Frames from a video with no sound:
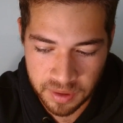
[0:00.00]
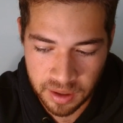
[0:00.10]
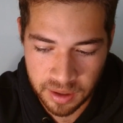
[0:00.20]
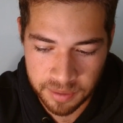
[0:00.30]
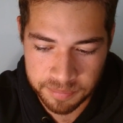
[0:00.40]

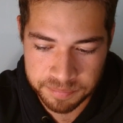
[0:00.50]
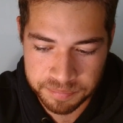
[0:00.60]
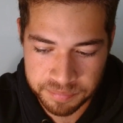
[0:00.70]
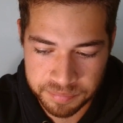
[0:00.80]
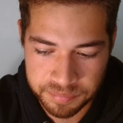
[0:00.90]

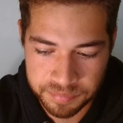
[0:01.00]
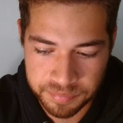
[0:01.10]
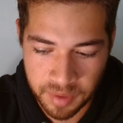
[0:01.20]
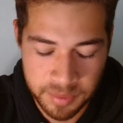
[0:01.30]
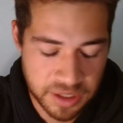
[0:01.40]

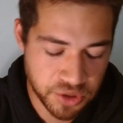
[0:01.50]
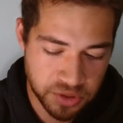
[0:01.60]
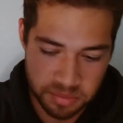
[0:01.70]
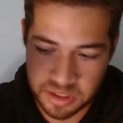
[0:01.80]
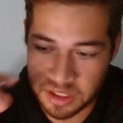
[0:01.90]
I
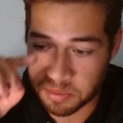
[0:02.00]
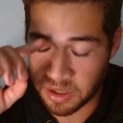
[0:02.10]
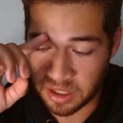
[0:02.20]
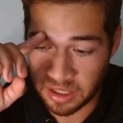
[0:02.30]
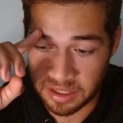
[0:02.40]
saw some kids
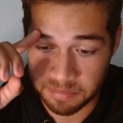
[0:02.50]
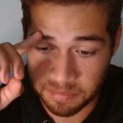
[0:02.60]
playing like